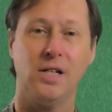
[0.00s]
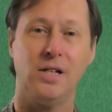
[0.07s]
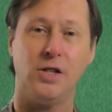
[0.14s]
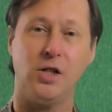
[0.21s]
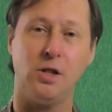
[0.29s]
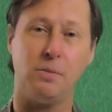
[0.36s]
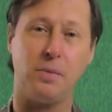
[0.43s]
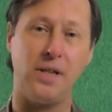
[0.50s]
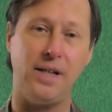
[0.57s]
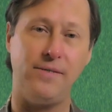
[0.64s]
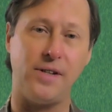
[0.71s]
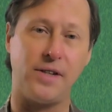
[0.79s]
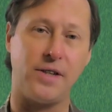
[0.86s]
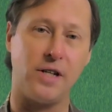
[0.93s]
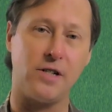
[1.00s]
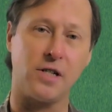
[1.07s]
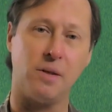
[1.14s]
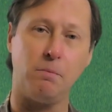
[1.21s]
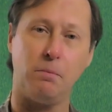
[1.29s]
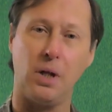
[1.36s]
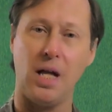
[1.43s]
Do you believe that there's
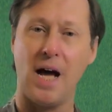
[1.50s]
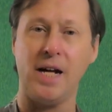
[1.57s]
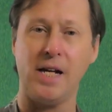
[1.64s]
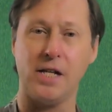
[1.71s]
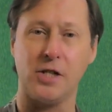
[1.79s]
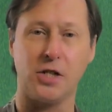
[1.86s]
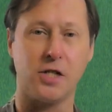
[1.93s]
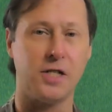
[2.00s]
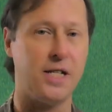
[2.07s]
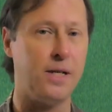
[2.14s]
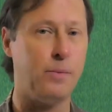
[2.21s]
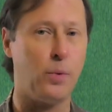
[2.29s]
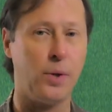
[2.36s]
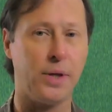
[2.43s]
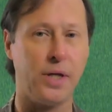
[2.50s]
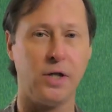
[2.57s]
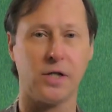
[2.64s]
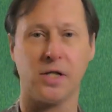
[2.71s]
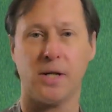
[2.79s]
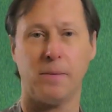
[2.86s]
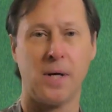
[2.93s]
some blockage deep within your
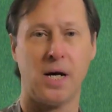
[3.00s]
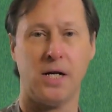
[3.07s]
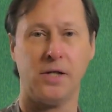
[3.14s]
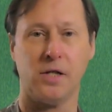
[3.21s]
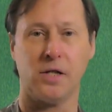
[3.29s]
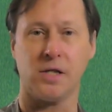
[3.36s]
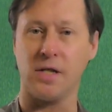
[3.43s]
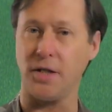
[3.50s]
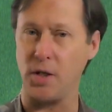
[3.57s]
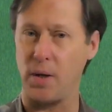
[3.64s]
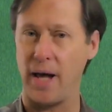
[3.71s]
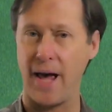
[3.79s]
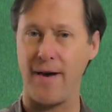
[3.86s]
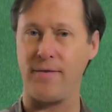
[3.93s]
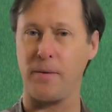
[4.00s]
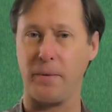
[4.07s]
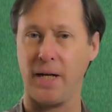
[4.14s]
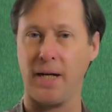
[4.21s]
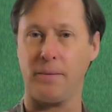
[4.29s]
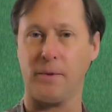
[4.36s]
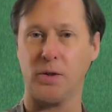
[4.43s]
subconscious that you haven't
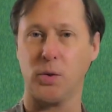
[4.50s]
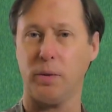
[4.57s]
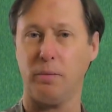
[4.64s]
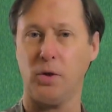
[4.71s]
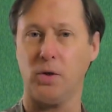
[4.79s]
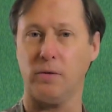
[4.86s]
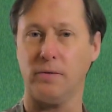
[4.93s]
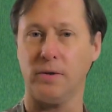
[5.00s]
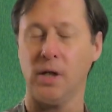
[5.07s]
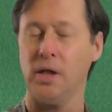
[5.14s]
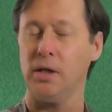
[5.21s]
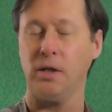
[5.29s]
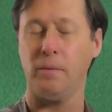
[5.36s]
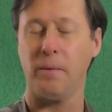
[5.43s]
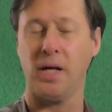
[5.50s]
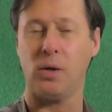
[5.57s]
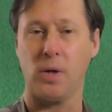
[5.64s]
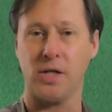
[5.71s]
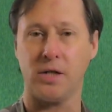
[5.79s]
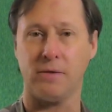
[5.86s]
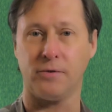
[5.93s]
been able to remove no matter
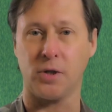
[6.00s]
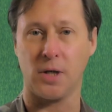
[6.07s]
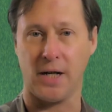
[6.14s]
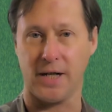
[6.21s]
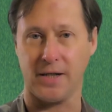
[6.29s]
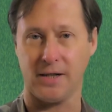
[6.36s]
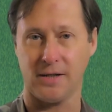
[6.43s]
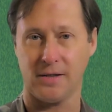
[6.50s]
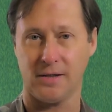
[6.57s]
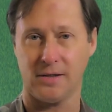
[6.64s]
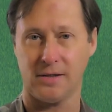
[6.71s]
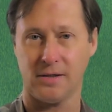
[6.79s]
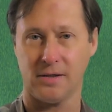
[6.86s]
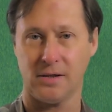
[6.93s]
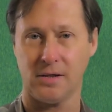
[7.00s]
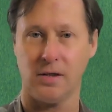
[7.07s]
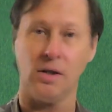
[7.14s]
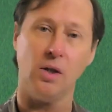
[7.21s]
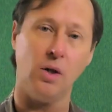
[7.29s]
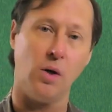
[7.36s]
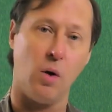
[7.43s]
what you've tried?
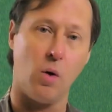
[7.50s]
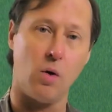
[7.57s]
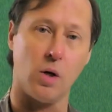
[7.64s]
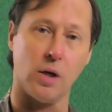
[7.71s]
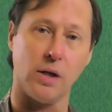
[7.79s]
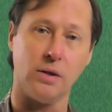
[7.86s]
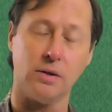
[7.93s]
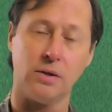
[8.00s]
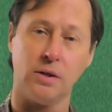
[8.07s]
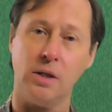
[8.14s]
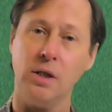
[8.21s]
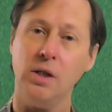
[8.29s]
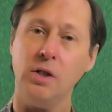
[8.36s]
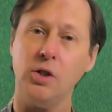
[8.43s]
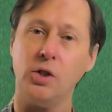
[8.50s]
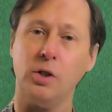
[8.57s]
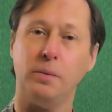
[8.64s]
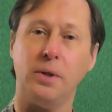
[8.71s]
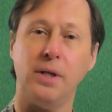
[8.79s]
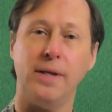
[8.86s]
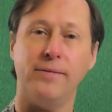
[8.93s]
Or do you
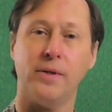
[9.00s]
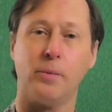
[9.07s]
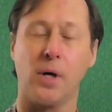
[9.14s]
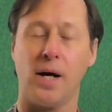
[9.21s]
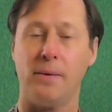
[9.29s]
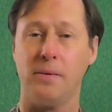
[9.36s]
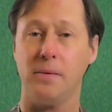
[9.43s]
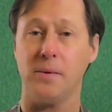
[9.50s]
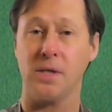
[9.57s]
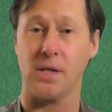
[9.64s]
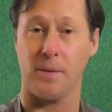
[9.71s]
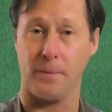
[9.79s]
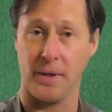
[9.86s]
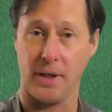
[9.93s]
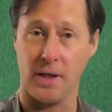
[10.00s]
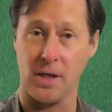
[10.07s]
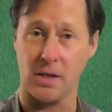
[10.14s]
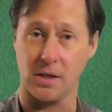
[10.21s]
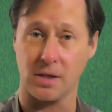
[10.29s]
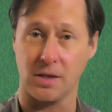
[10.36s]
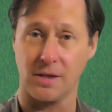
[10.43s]
believe the problem is something
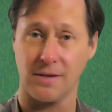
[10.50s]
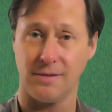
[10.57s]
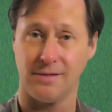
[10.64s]
else?